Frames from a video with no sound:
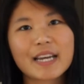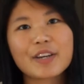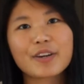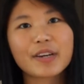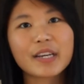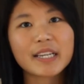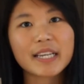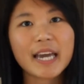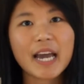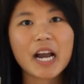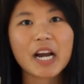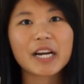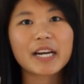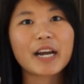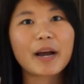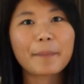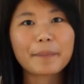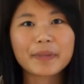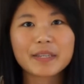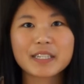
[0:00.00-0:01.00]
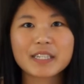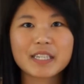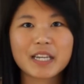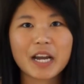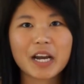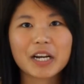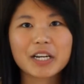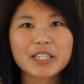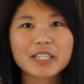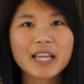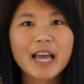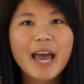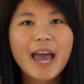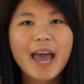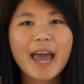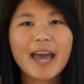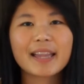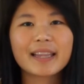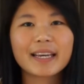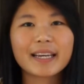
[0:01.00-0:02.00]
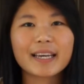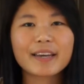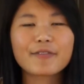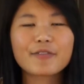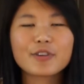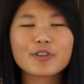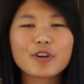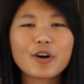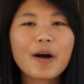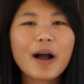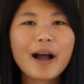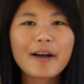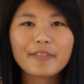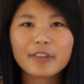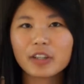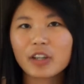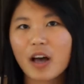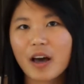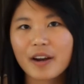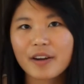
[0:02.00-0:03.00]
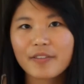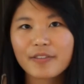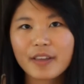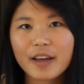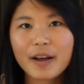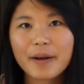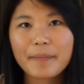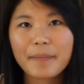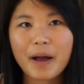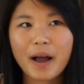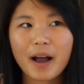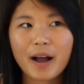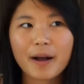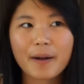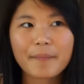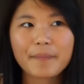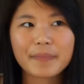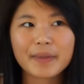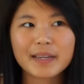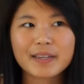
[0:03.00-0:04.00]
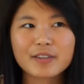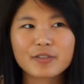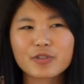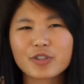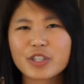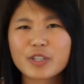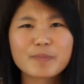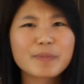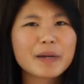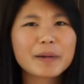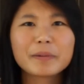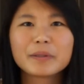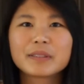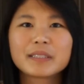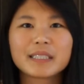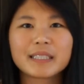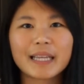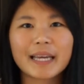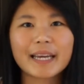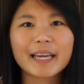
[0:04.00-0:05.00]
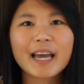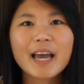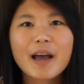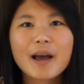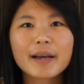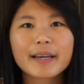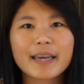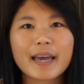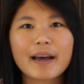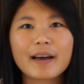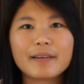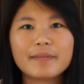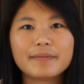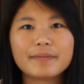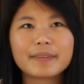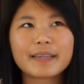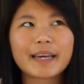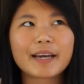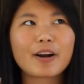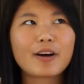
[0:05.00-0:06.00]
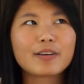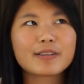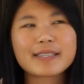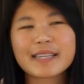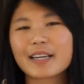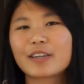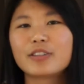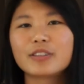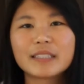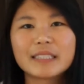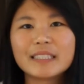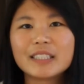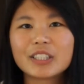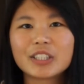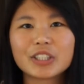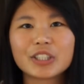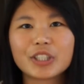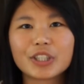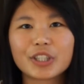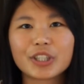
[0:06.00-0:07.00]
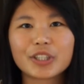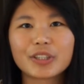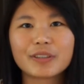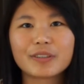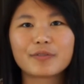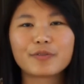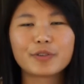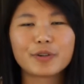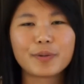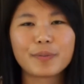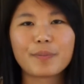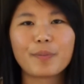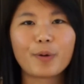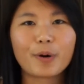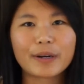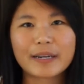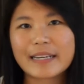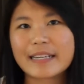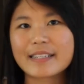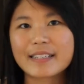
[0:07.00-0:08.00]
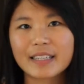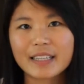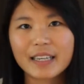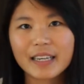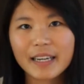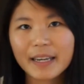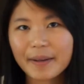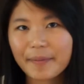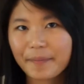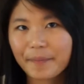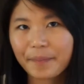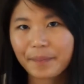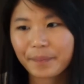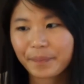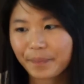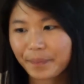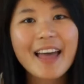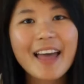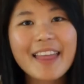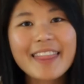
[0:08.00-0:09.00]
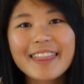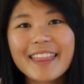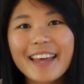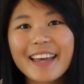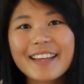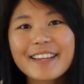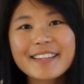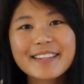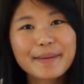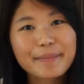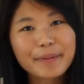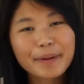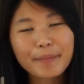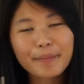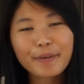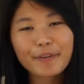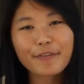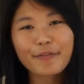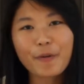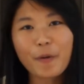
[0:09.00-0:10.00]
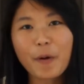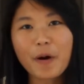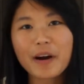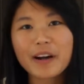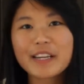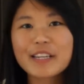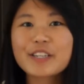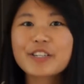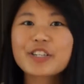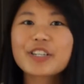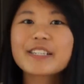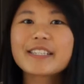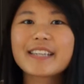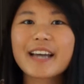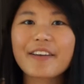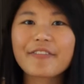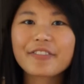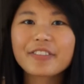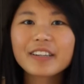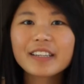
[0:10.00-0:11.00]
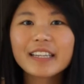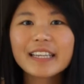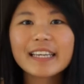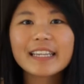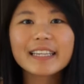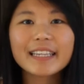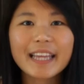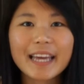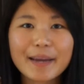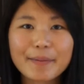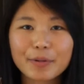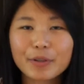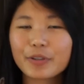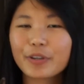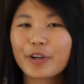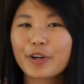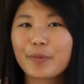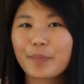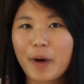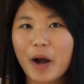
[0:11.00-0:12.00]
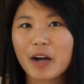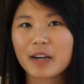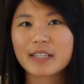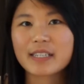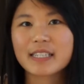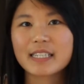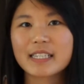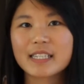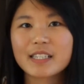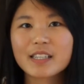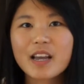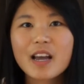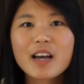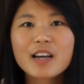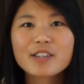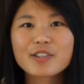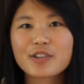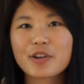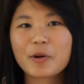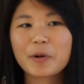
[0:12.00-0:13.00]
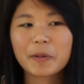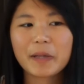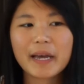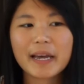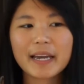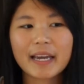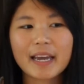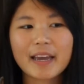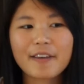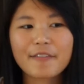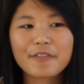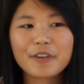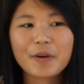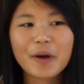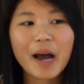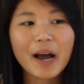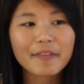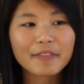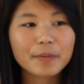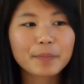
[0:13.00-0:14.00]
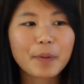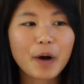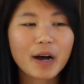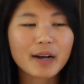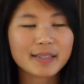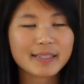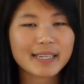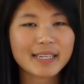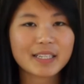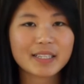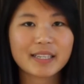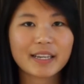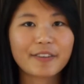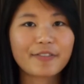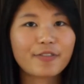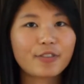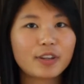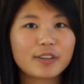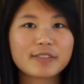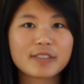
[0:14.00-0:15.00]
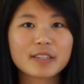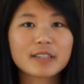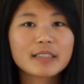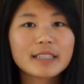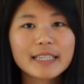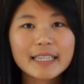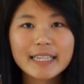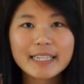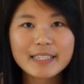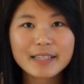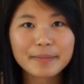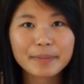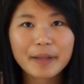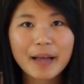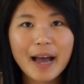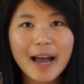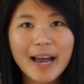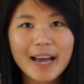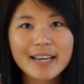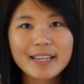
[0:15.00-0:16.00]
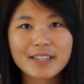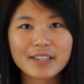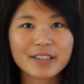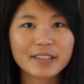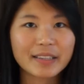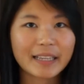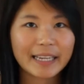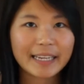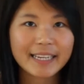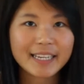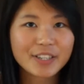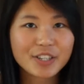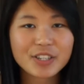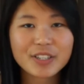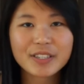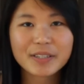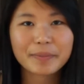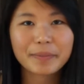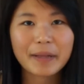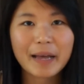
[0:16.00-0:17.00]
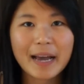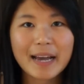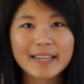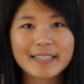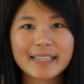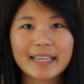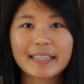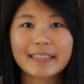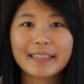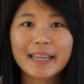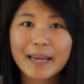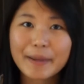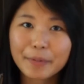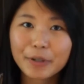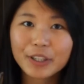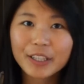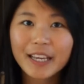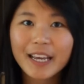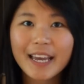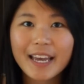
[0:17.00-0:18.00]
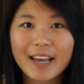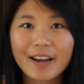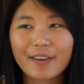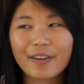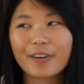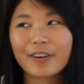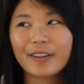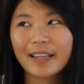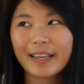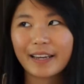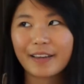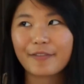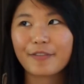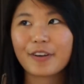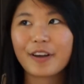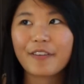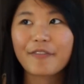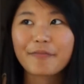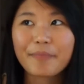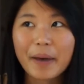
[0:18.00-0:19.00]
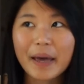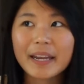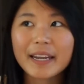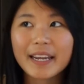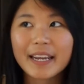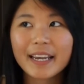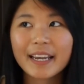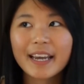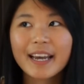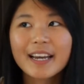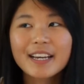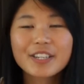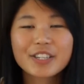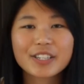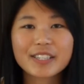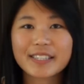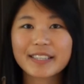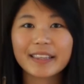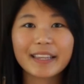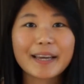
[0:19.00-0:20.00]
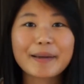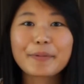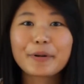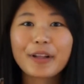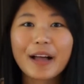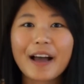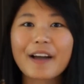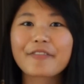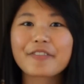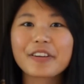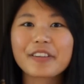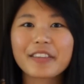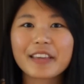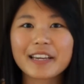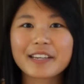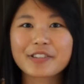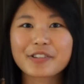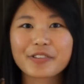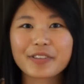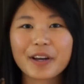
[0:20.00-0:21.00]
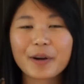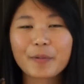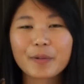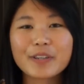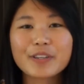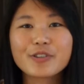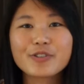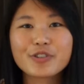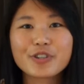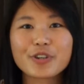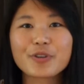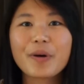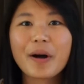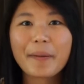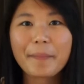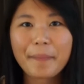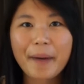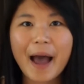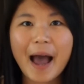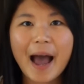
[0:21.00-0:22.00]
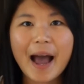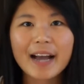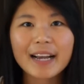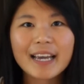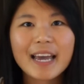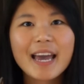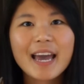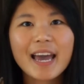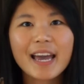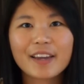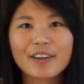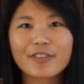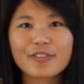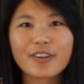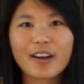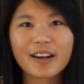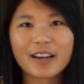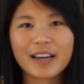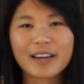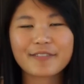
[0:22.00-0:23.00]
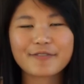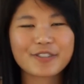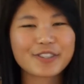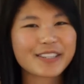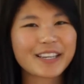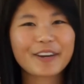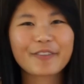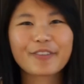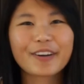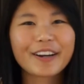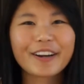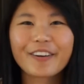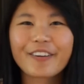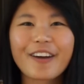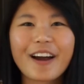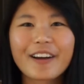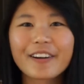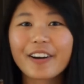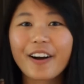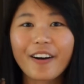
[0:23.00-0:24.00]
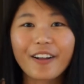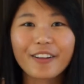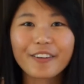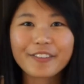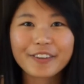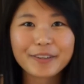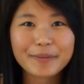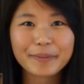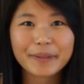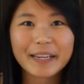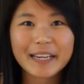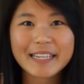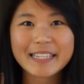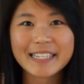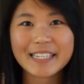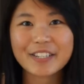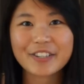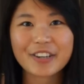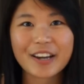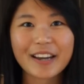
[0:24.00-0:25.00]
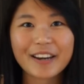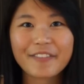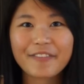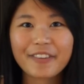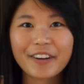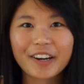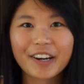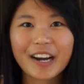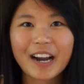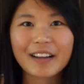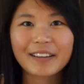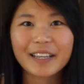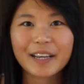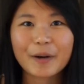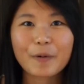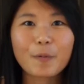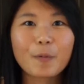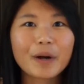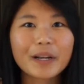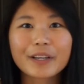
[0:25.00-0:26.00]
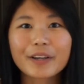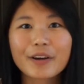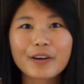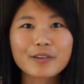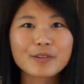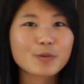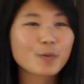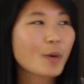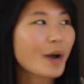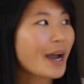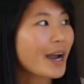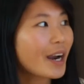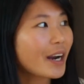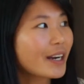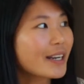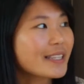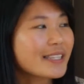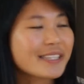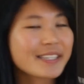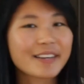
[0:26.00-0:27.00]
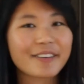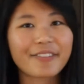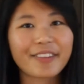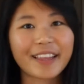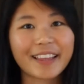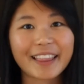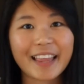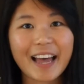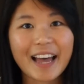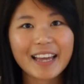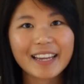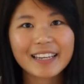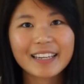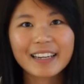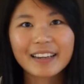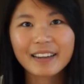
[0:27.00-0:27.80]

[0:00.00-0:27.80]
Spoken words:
you can carry up the stairs. And like if you don't have a lot of them, then you'll just be able to like get all settled into your room more easily. And then tip number 4, you should definitely label your boxes. So like if you have a box that's like full of cleaning supplies and like kitchen supplies, like label it. Or like if you have bedding, just label everything so that when you do unpack, you're not kind of just like running around all over the place and trying to figure out like what goes where and stuff like that.